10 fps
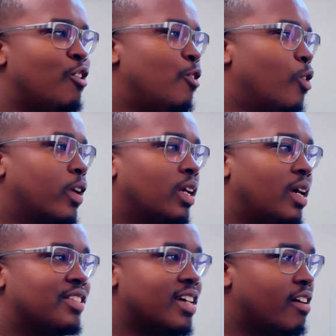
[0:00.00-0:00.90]
North
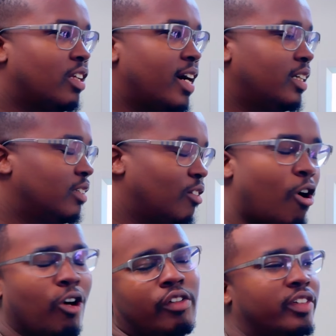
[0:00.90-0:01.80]
Carolina, South Carolina,
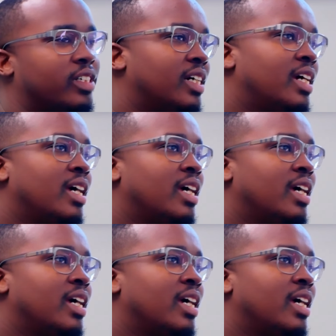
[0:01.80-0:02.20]
all over.